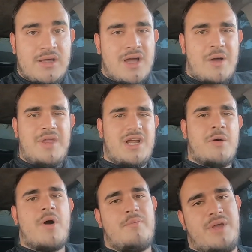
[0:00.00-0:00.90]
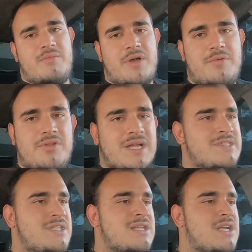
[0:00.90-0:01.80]
I mean, come on, BMW.
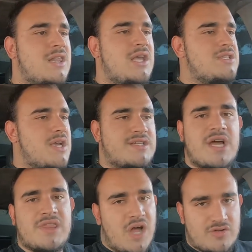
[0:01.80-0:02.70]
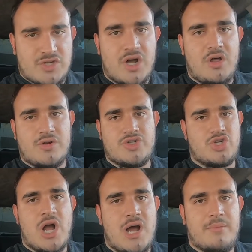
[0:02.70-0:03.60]
That's at least like $10,000
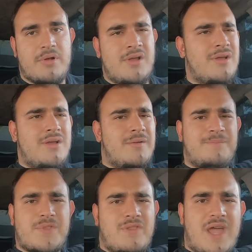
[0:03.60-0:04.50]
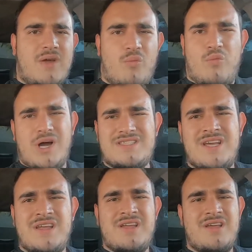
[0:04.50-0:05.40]
job. Like, what?
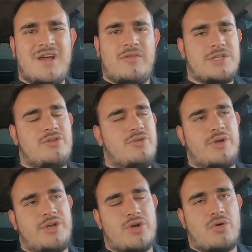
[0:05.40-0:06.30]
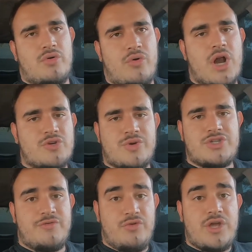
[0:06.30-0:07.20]
Unless you do it in your own garage,
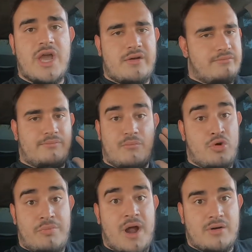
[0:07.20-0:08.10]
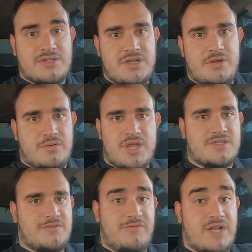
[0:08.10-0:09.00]
which if you can, more power to you.
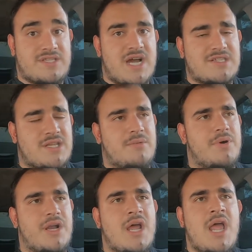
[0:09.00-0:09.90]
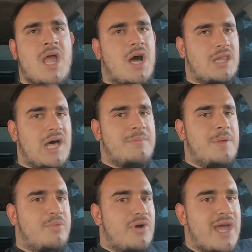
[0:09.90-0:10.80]
That's fantastic. But a lot of
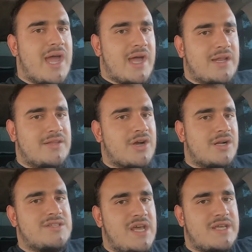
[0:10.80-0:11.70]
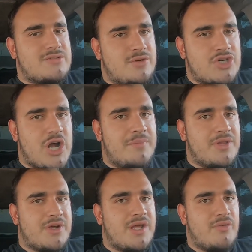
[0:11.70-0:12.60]
people can't, and they're going to take it to a shop and
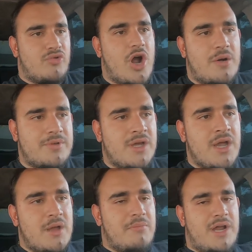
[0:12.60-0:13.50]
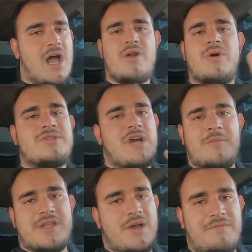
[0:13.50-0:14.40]
they're going to get robbed. But I don't want to talk
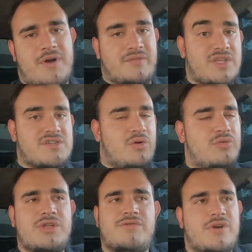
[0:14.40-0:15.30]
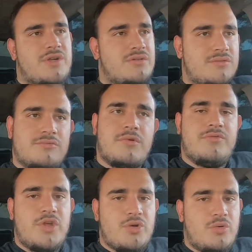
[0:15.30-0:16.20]
about the M5. That's a whole different
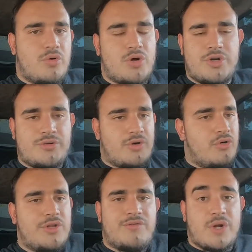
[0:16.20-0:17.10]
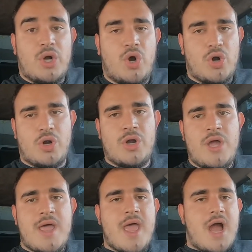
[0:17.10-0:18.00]
review or whole different car.
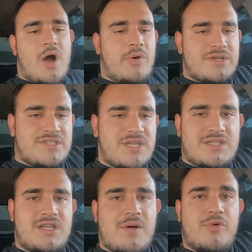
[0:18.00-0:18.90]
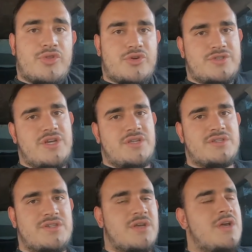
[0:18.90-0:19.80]
I want to stick to the
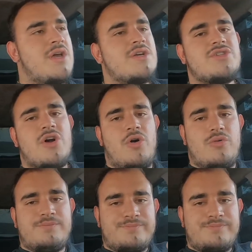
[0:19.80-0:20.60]
M113s. So